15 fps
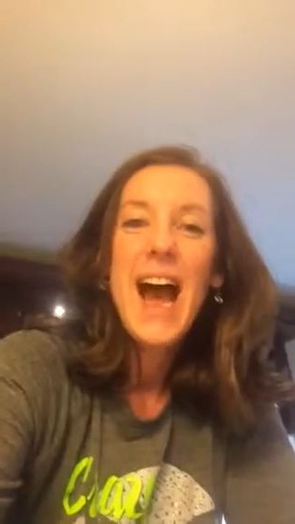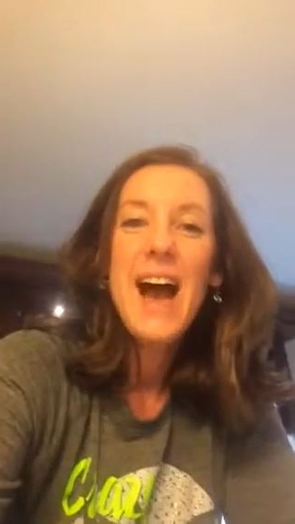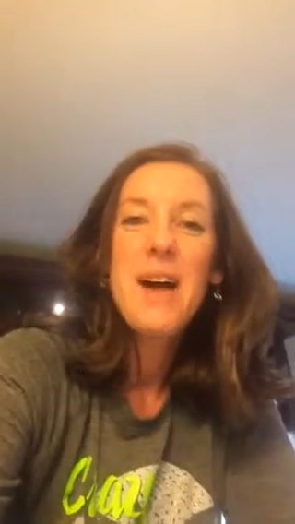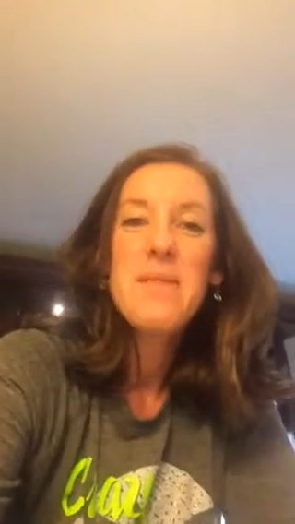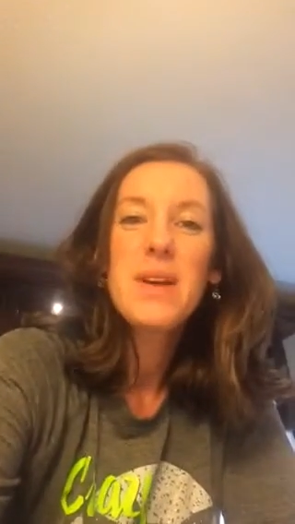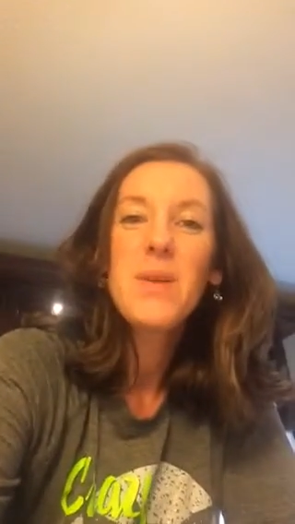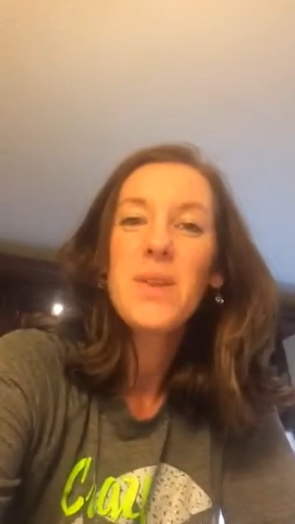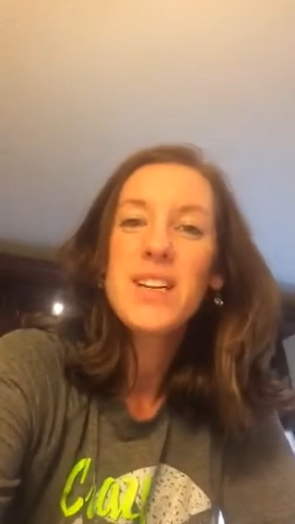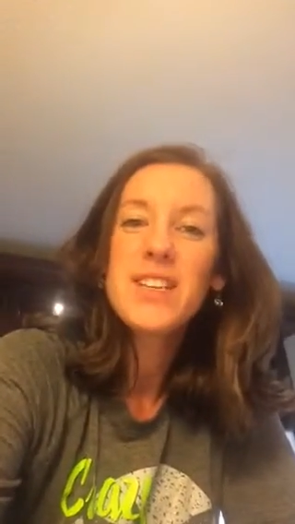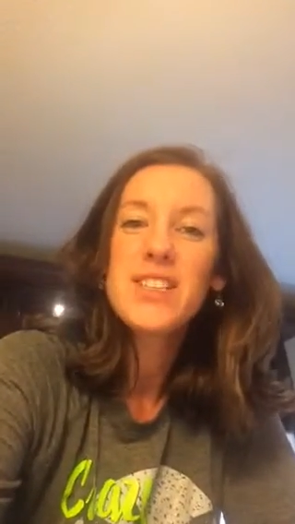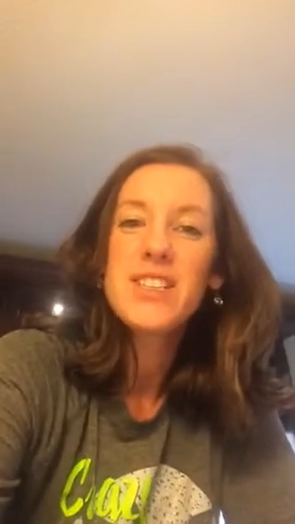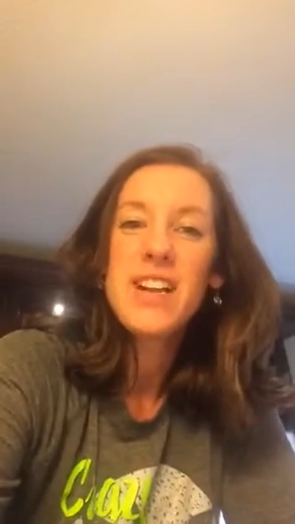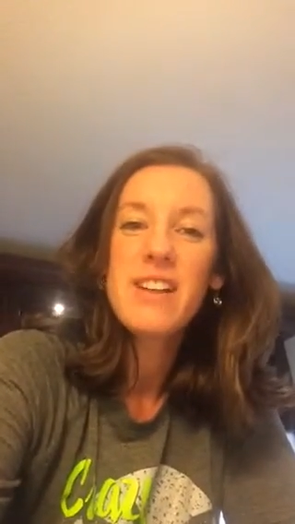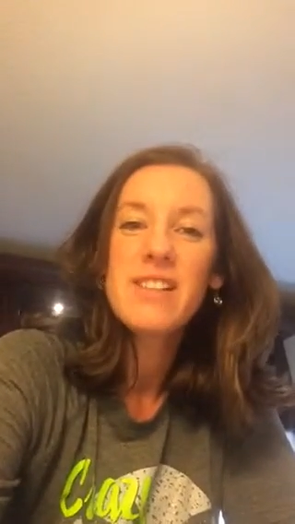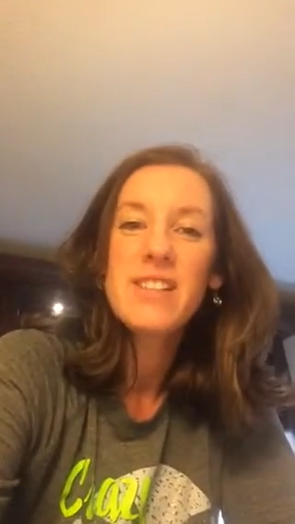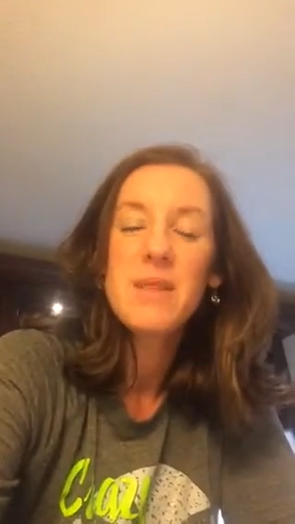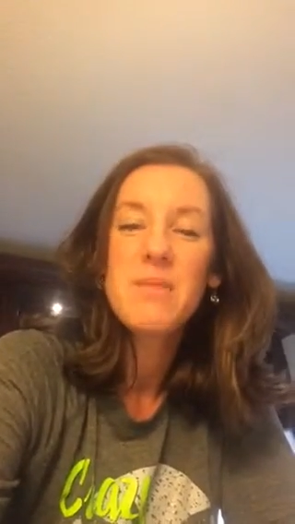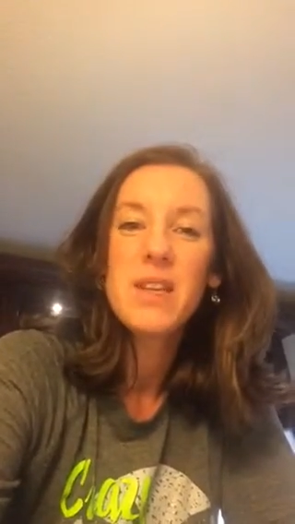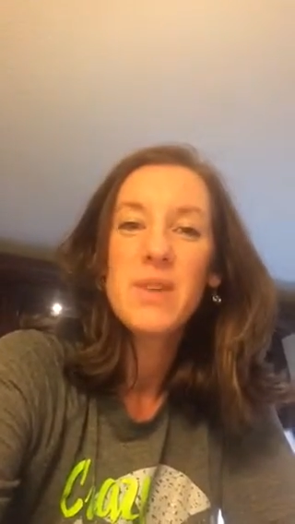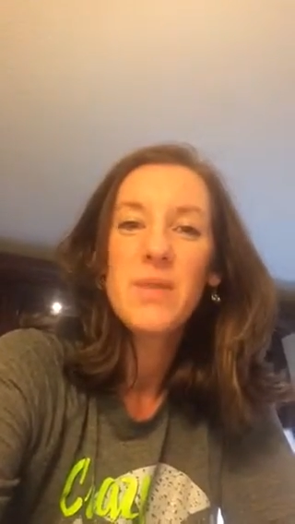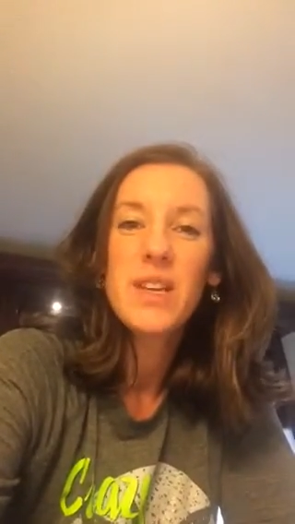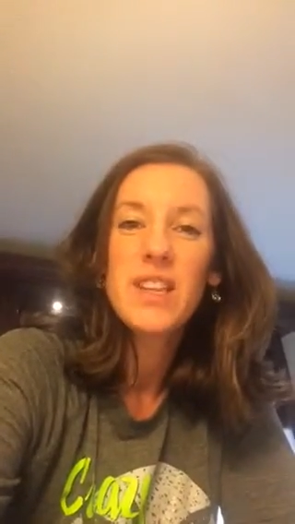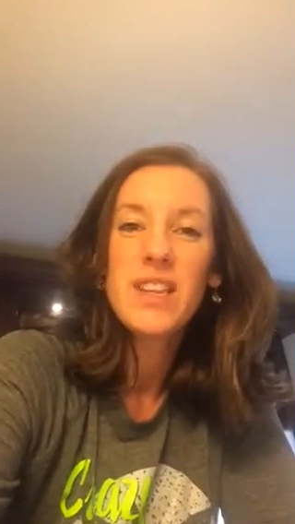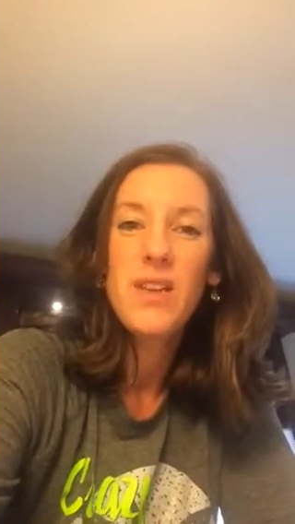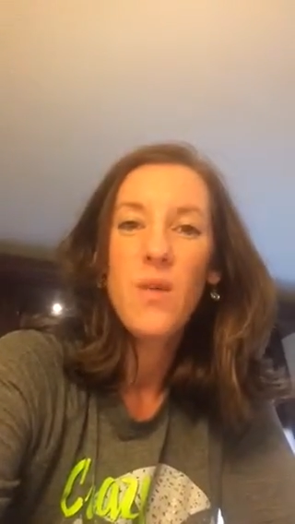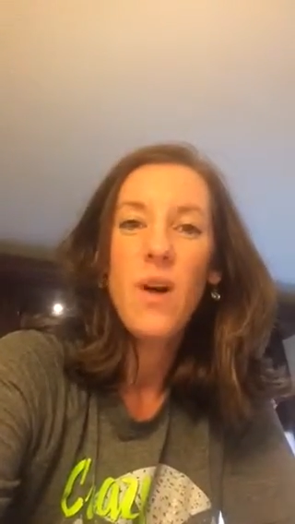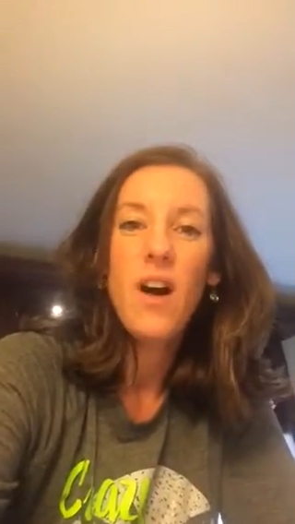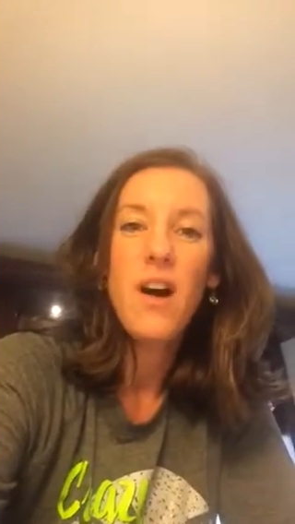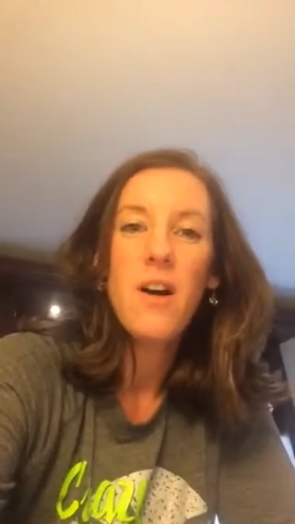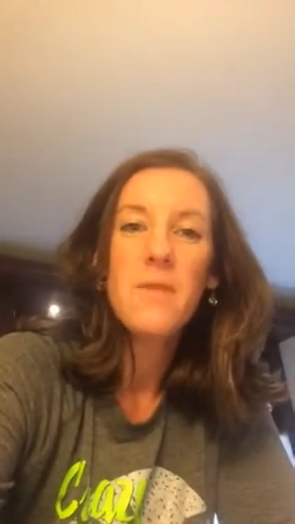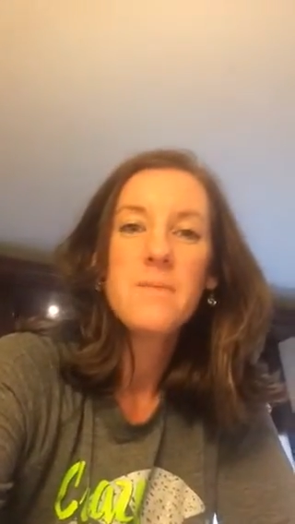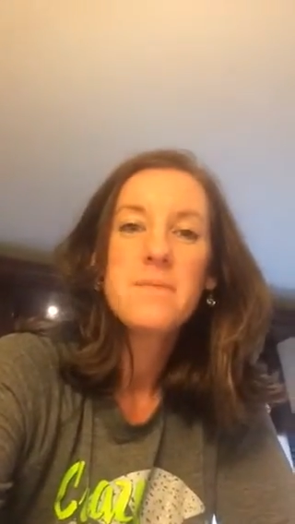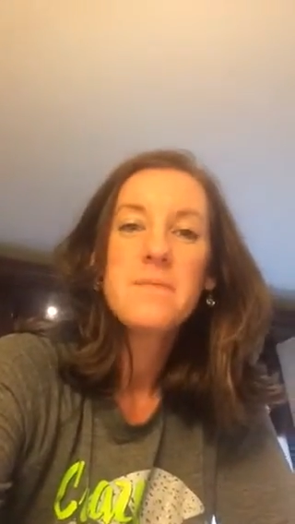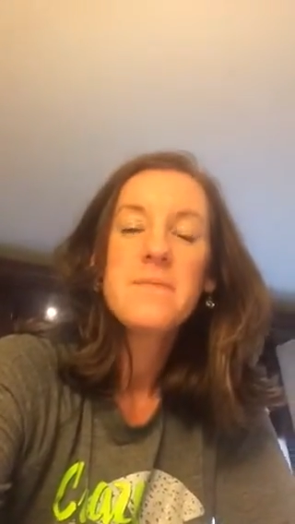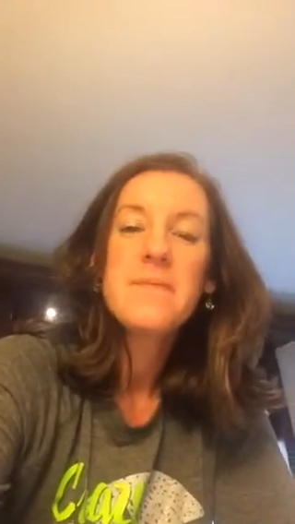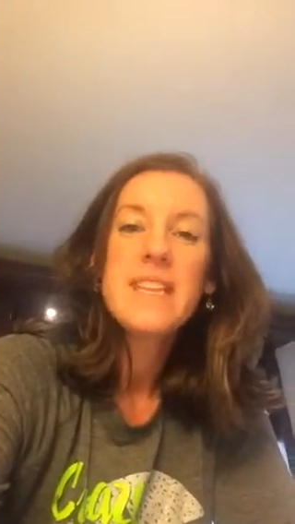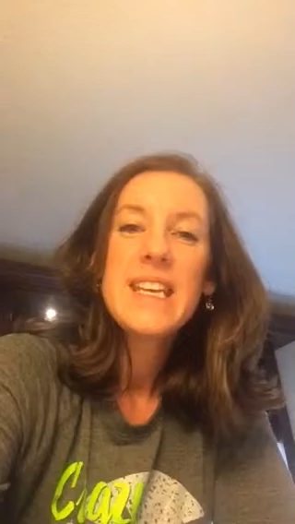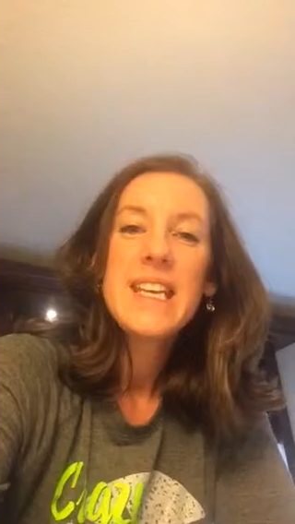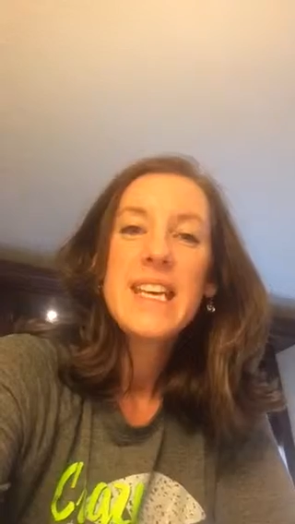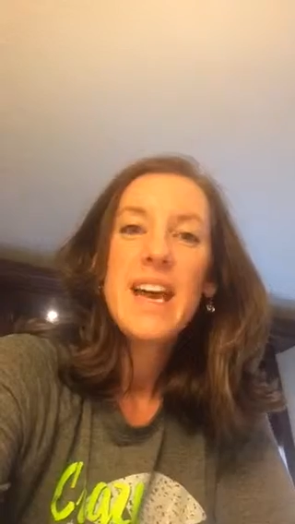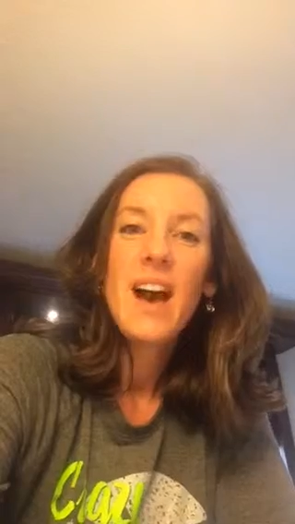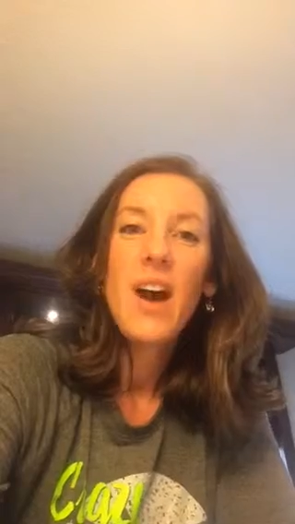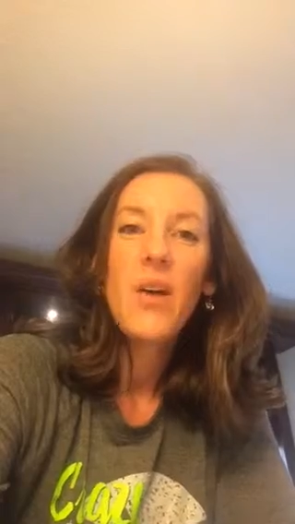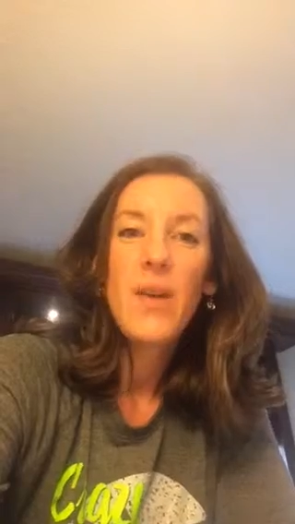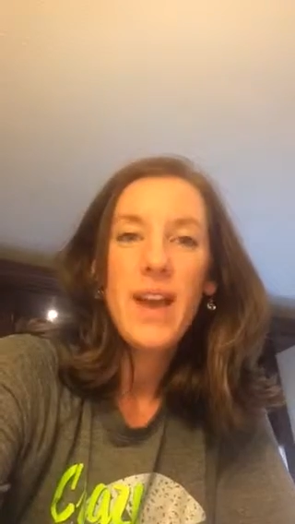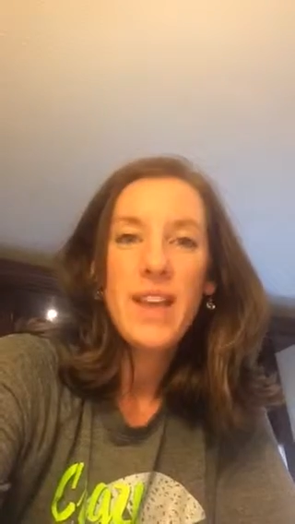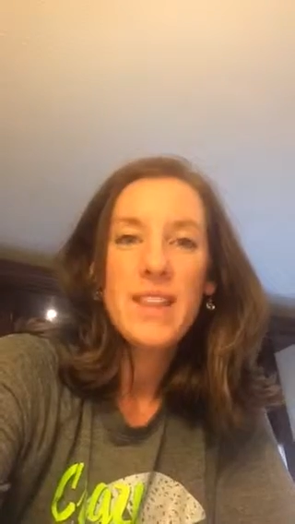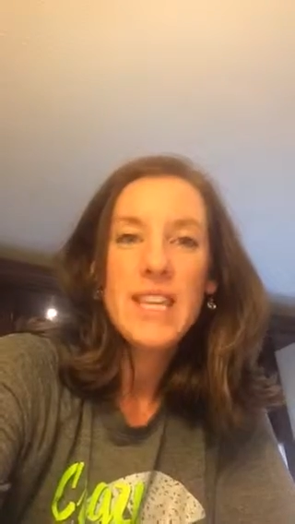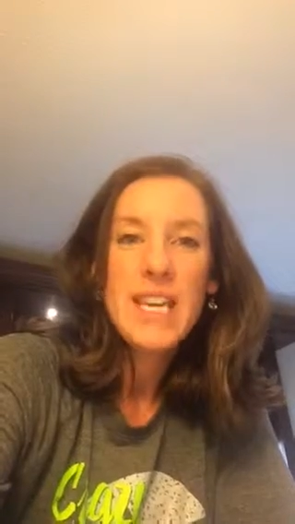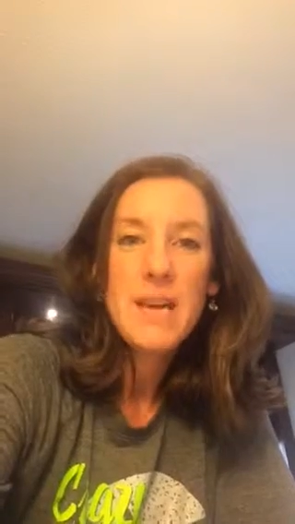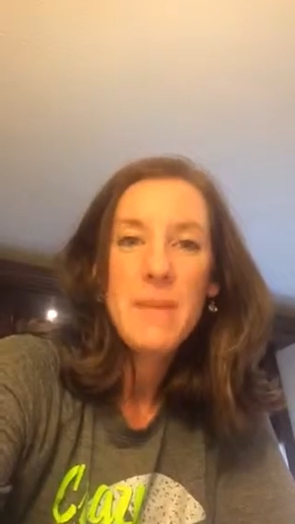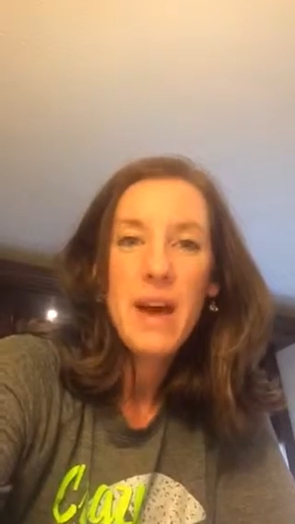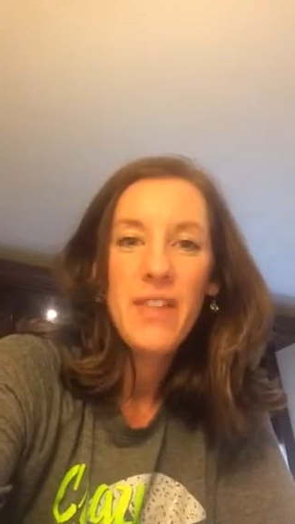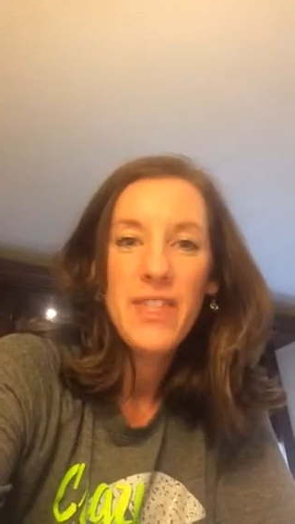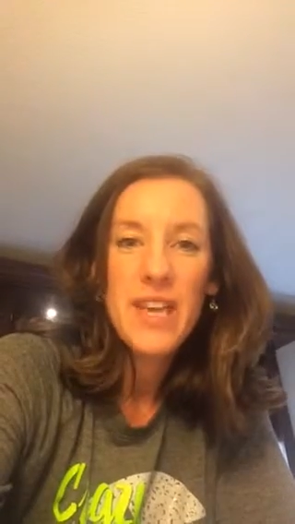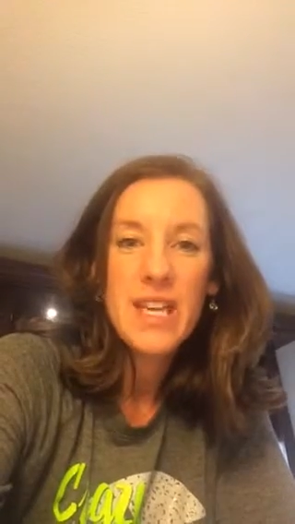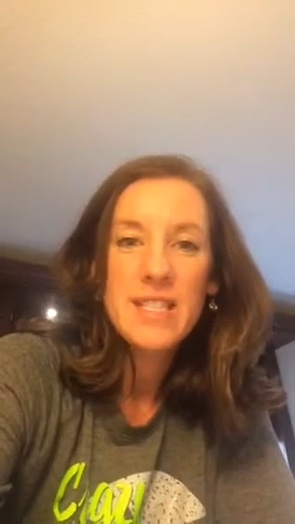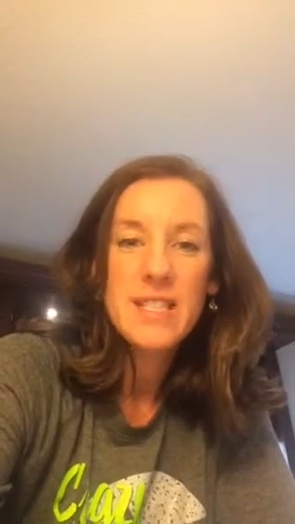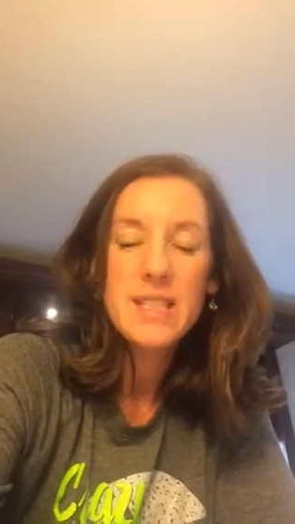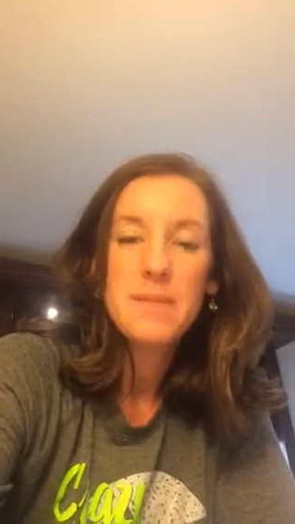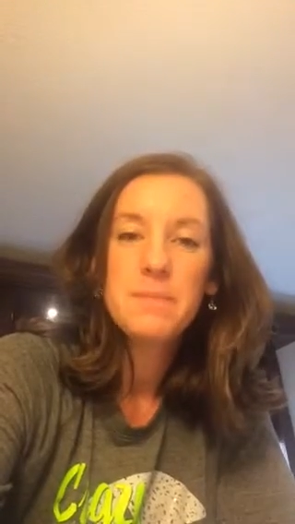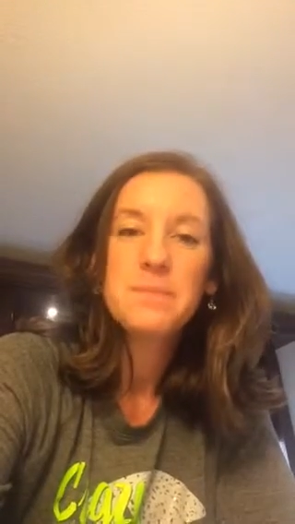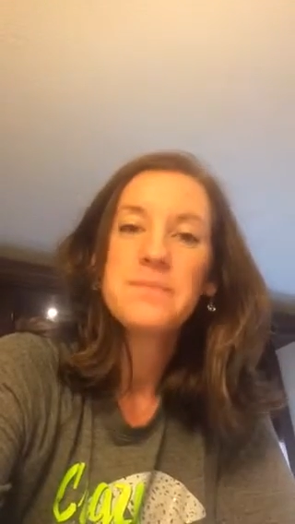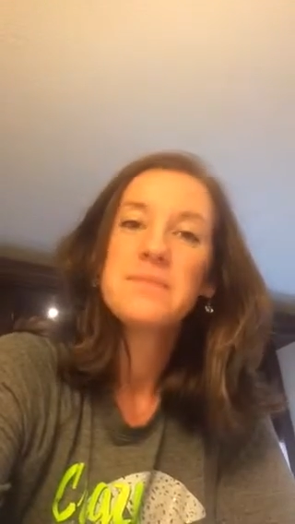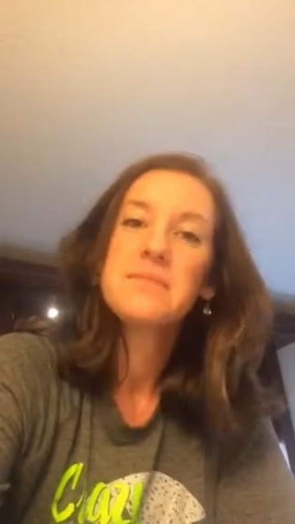But I wanted to share something with you all. Okay, think about this.